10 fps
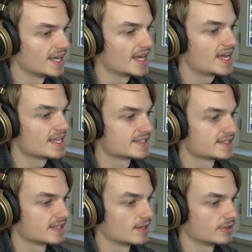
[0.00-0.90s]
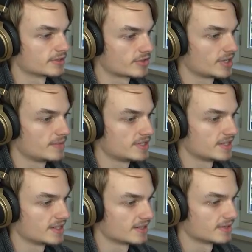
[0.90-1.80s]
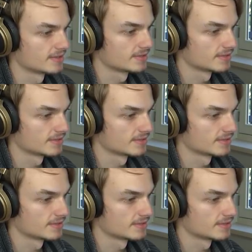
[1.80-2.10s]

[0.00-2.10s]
Yes! Oh, there's enemies here.